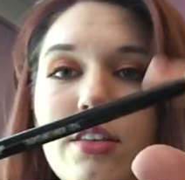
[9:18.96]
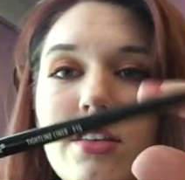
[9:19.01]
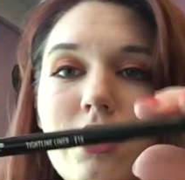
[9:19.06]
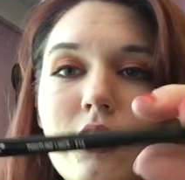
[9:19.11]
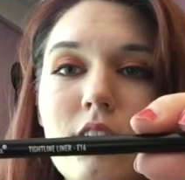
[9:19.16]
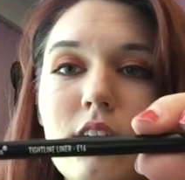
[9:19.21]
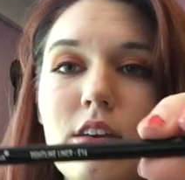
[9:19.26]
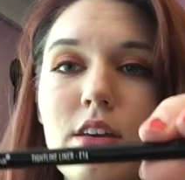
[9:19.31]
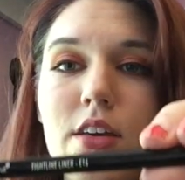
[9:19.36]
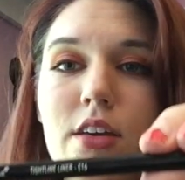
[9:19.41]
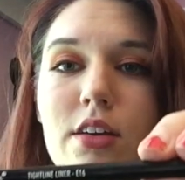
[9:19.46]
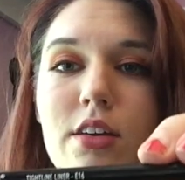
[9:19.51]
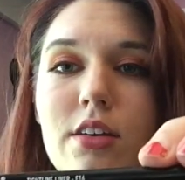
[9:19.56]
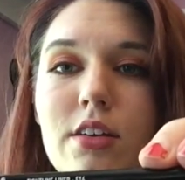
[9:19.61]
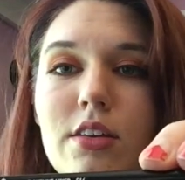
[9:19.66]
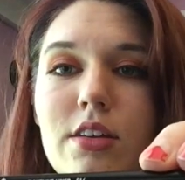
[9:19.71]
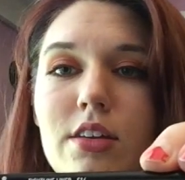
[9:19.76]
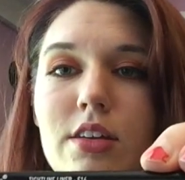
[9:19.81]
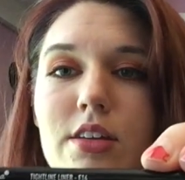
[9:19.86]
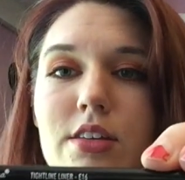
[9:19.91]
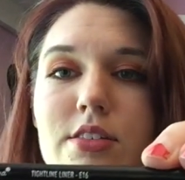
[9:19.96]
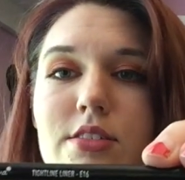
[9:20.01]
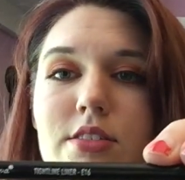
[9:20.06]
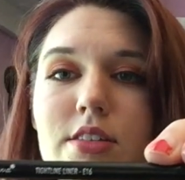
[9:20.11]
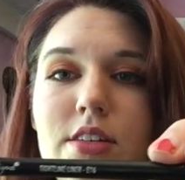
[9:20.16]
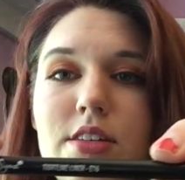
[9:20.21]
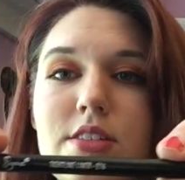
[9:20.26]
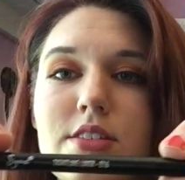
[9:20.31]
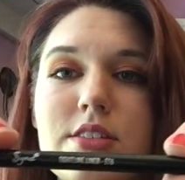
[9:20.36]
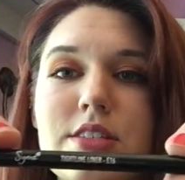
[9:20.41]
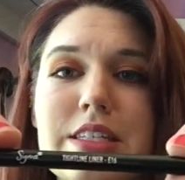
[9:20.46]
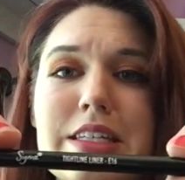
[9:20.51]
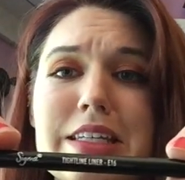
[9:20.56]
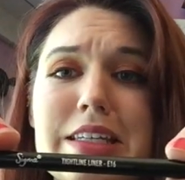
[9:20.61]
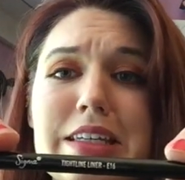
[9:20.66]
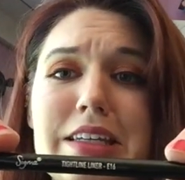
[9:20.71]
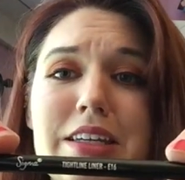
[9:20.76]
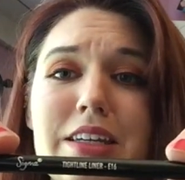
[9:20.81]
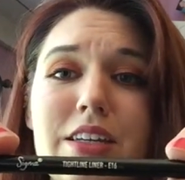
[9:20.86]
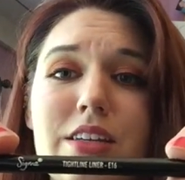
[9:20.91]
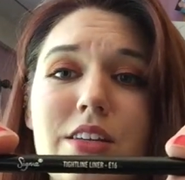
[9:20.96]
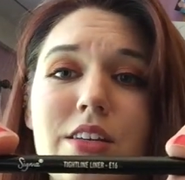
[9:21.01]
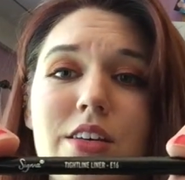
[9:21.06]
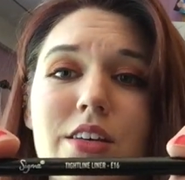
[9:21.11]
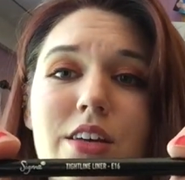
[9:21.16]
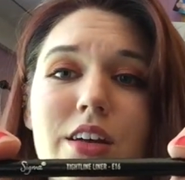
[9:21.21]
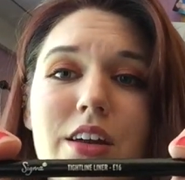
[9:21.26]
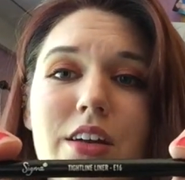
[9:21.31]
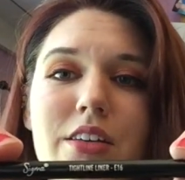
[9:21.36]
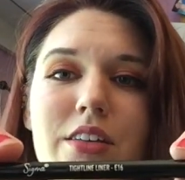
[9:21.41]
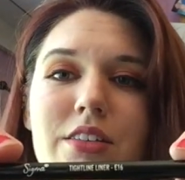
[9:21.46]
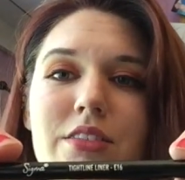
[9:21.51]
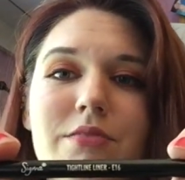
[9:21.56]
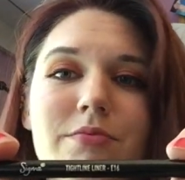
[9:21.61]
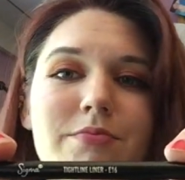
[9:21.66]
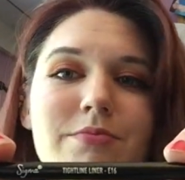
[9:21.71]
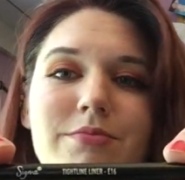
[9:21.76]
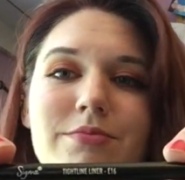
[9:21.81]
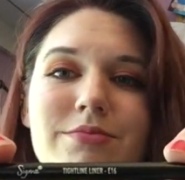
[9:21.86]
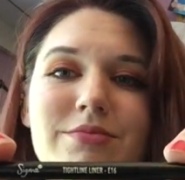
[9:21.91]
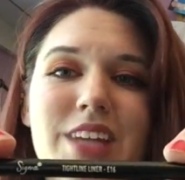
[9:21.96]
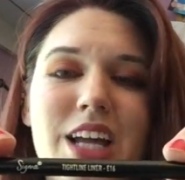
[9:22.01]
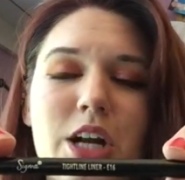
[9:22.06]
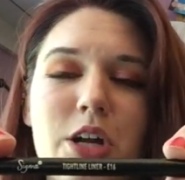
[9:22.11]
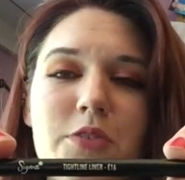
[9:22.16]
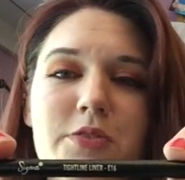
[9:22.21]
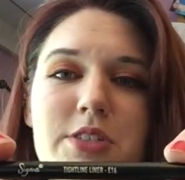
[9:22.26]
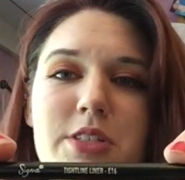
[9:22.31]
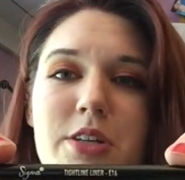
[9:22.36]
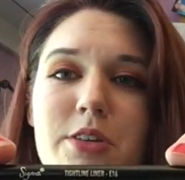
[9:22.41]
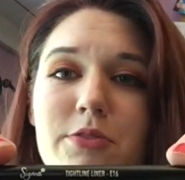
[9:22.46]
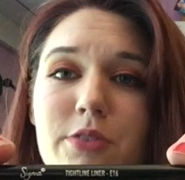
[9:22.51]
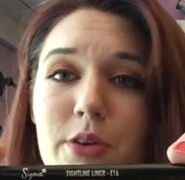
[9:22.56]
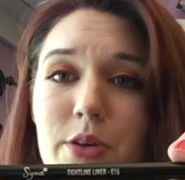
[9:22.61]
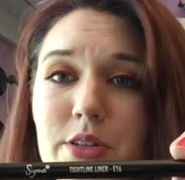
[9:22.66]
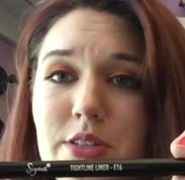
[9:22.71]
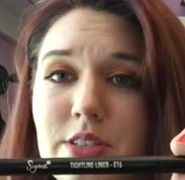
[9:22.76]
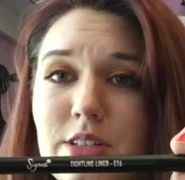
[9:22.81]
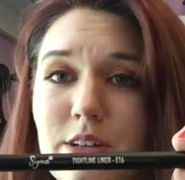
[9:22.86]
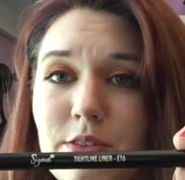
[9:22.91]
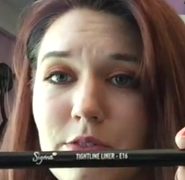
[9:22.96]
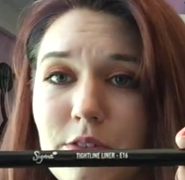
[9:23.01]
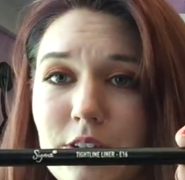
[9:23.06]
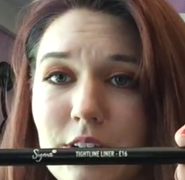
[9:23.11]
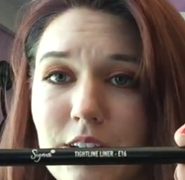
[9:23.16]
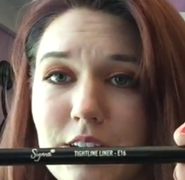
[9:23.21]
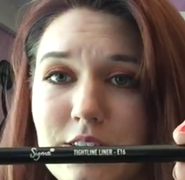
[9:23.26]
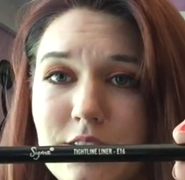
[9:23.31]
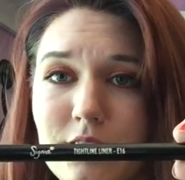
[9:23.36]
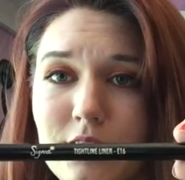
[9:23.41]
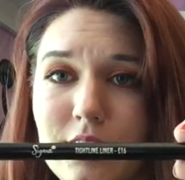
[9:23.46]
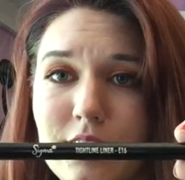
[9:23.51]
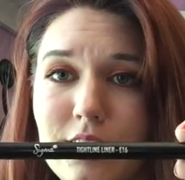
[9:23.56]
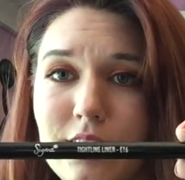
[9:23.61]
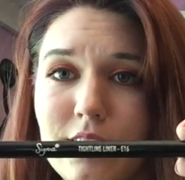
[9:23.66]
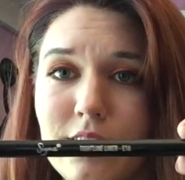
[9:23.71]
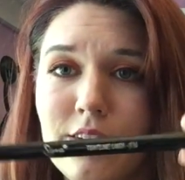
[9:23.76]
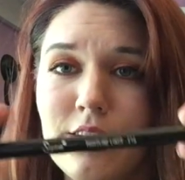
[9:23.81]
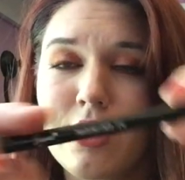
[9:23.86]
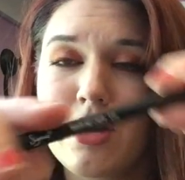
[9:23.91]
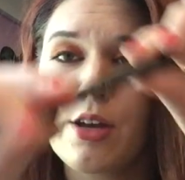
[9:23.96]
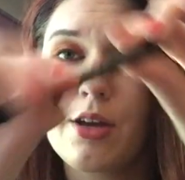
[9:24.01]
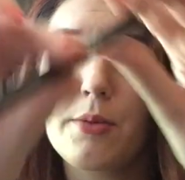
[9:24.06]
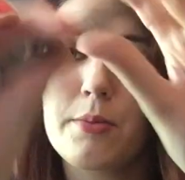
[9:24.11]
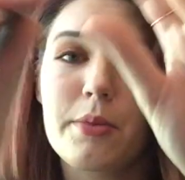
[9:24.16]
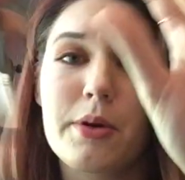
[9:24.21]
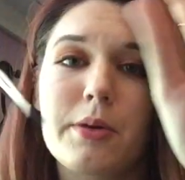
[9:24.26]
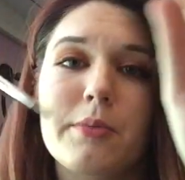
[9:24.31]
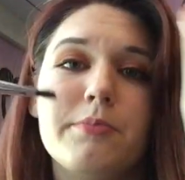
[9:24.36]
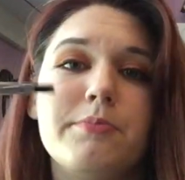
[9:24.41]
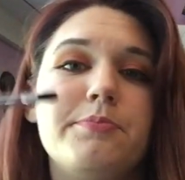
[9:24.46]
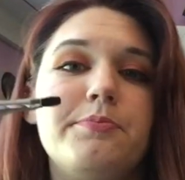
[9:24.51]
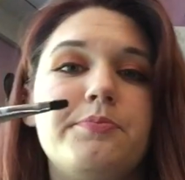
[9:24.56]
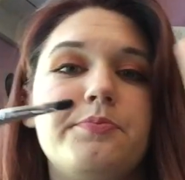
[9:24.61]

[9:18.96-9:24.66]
the E16. I don't know if it's going to focus enough for you guys to read it, but